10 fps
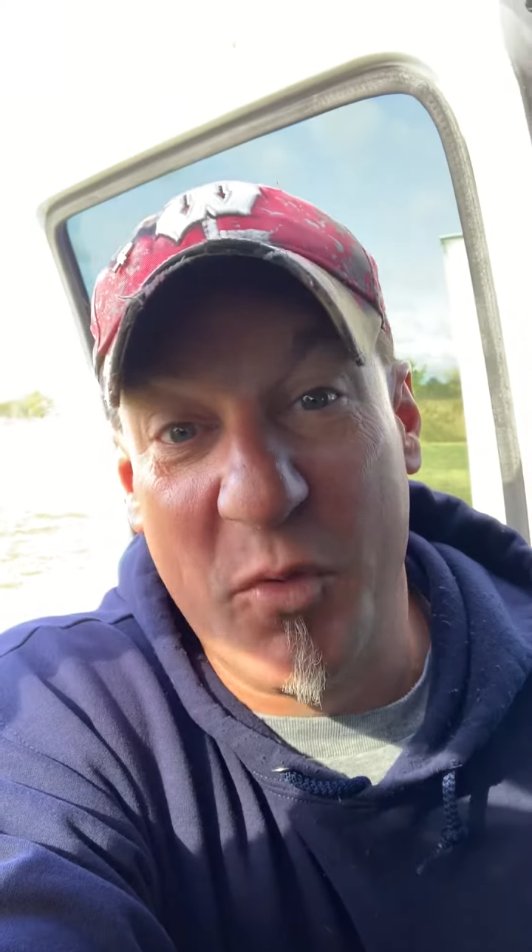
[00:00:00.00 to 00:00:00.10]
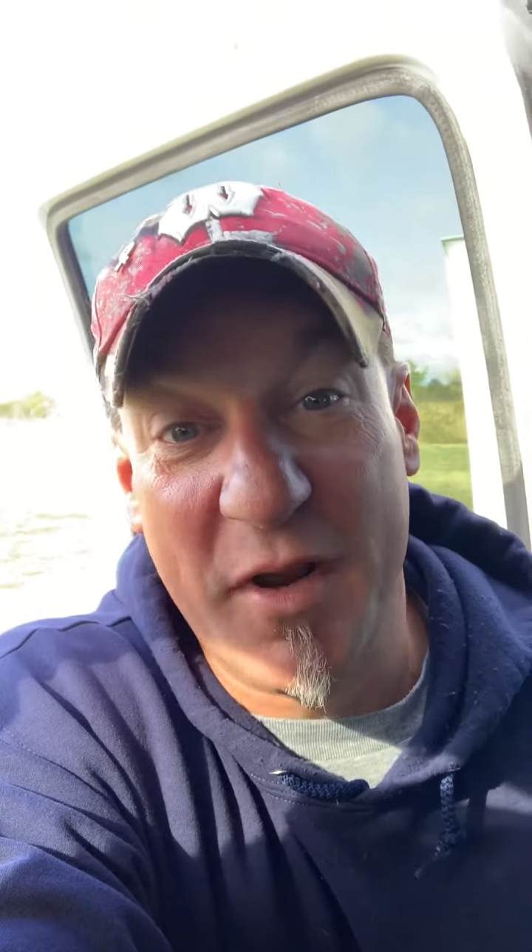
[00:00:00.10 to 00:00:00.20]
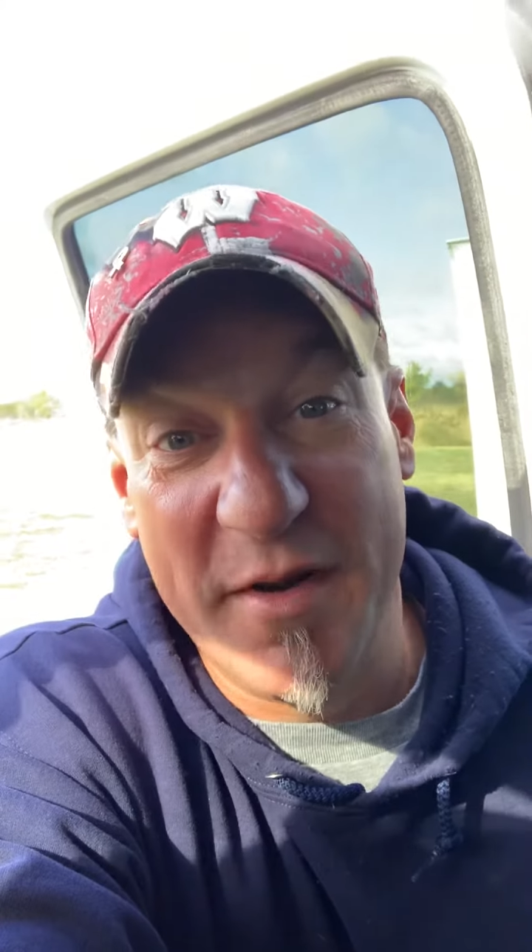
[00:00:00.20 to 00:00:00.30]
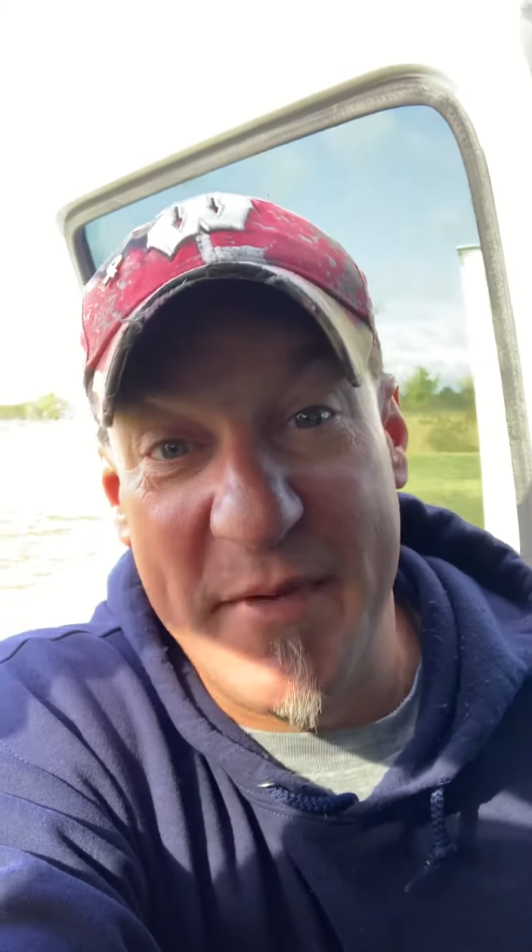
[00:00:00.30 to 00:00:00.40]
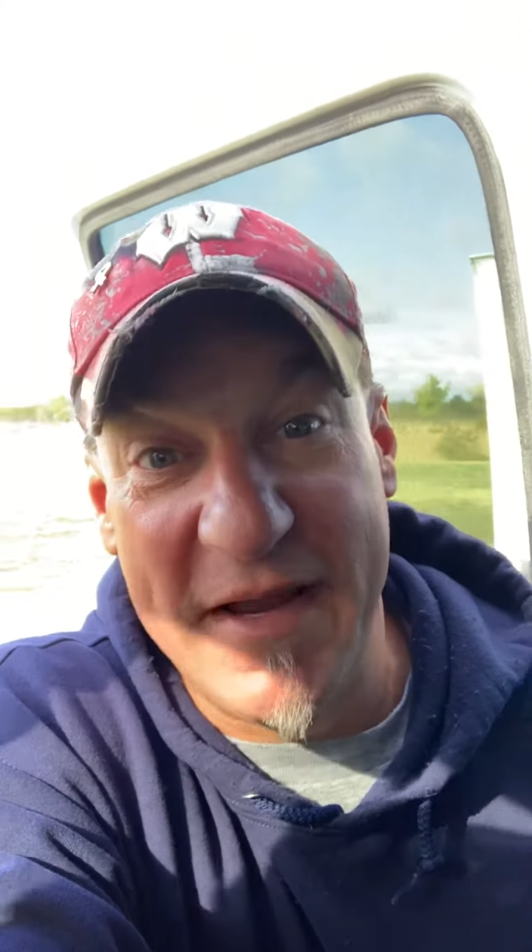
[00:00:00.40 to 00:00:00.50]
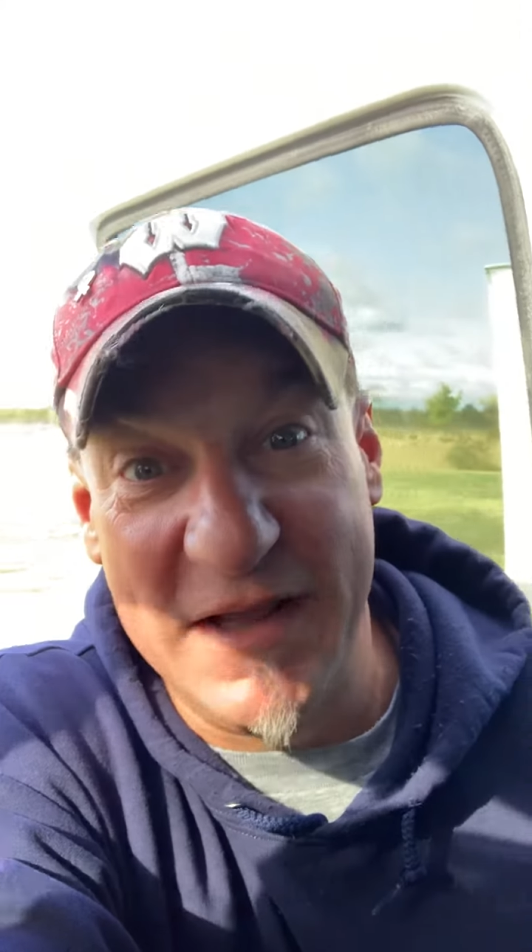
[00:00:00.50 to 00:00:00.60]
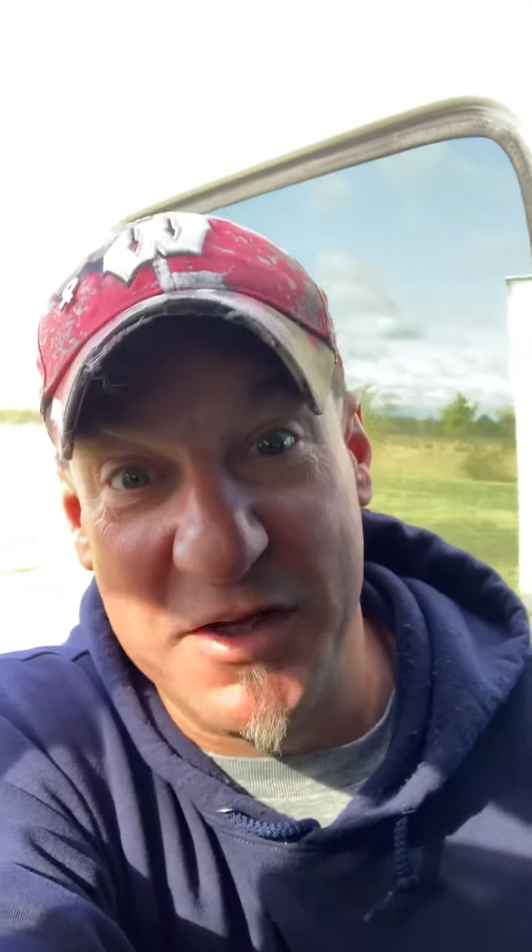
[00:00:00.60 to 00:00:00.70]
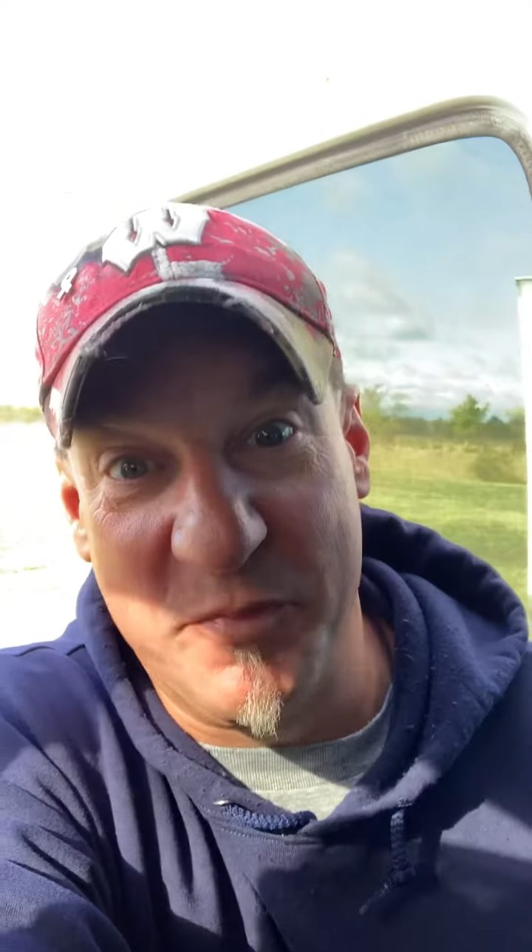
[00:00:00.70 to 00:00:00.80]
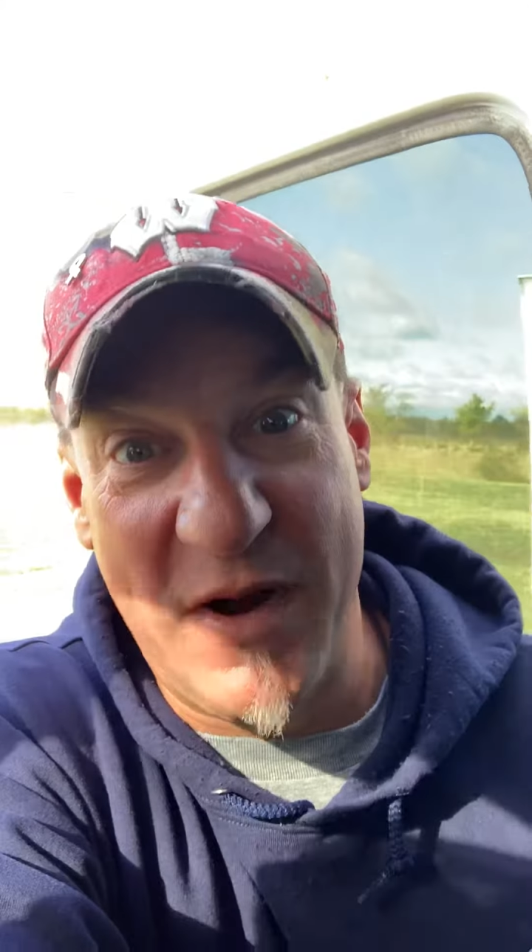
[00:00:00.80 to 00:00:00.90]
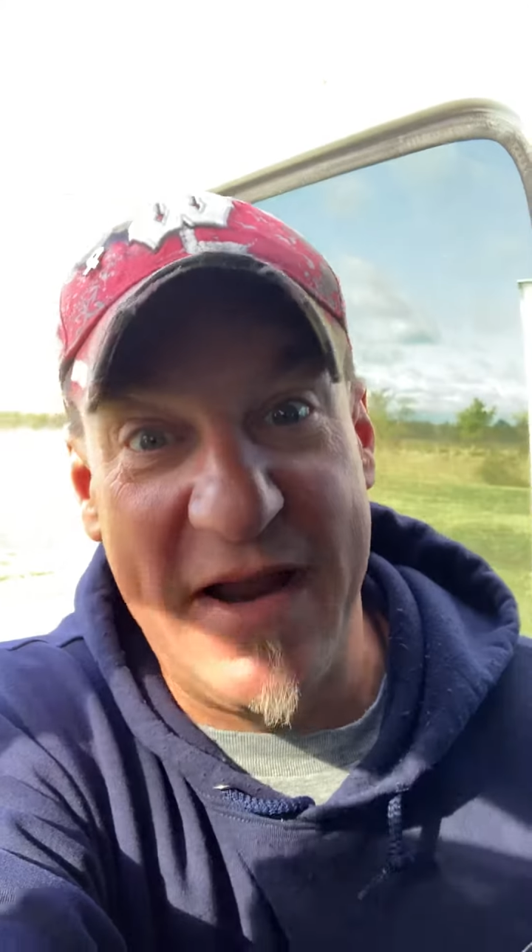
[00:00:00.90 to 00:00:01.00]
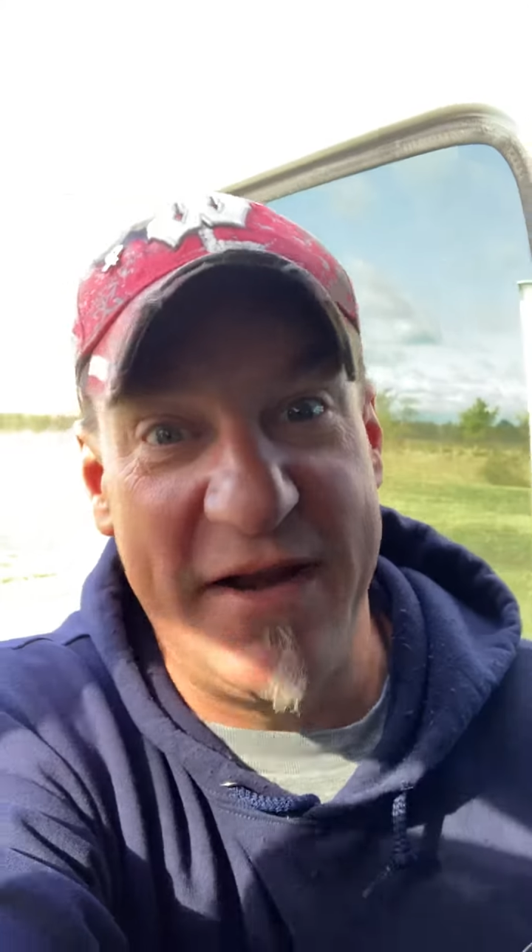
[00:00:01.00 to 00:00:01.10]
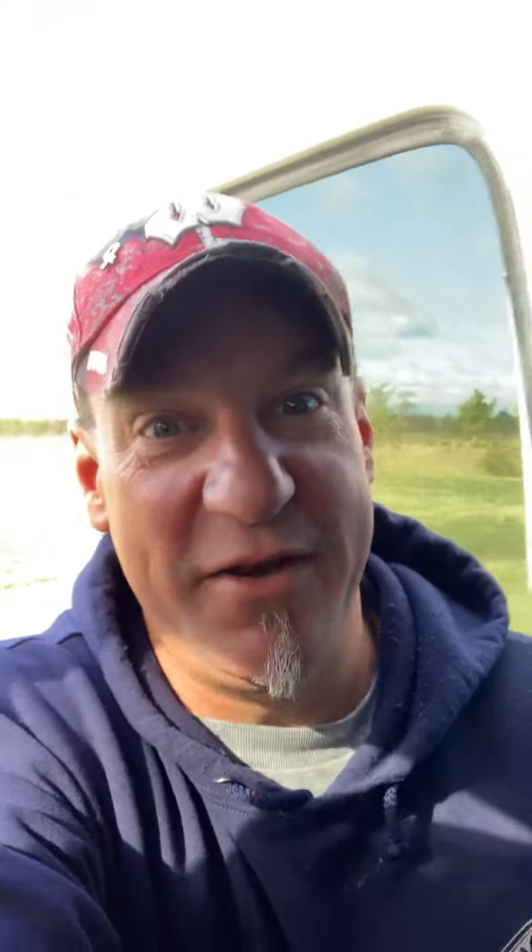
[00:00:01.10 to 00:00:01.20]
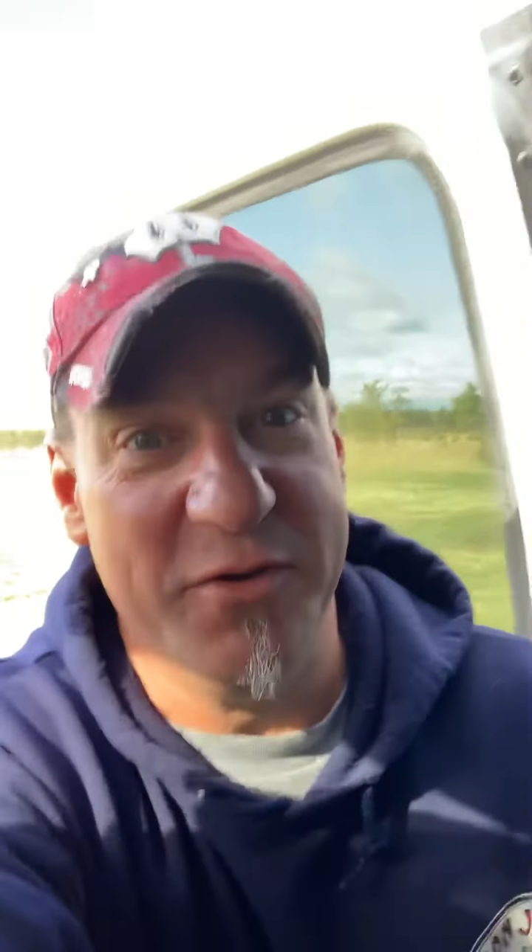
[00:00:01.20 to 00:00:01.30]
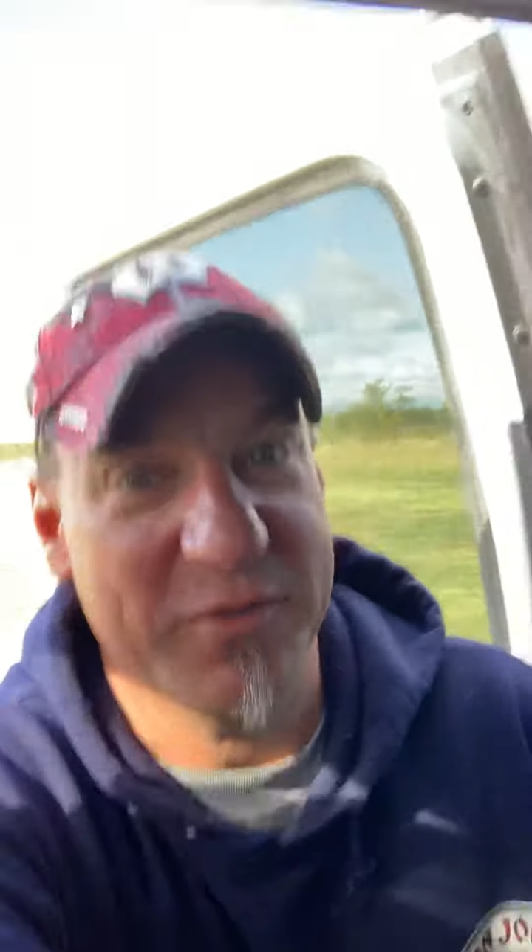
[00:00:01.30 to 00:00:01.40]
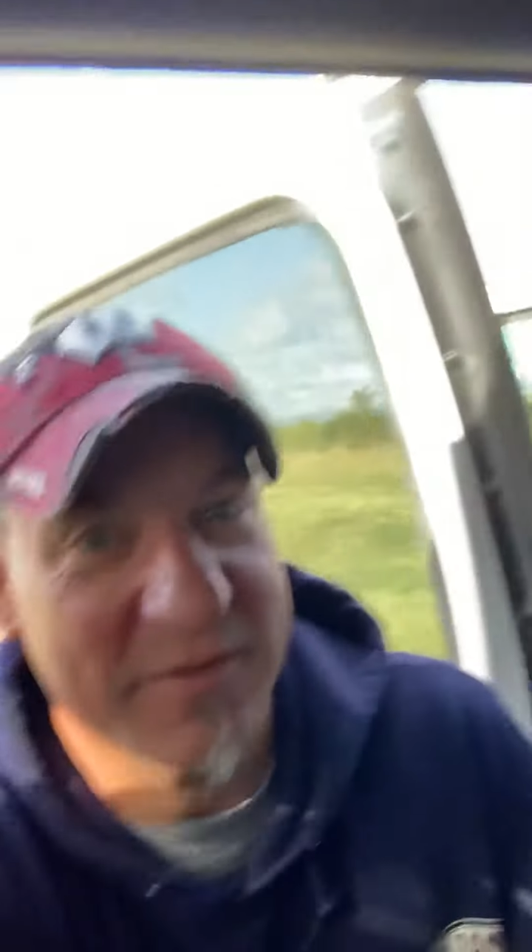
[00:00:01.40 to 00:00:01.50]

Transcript: going to make it look brand new.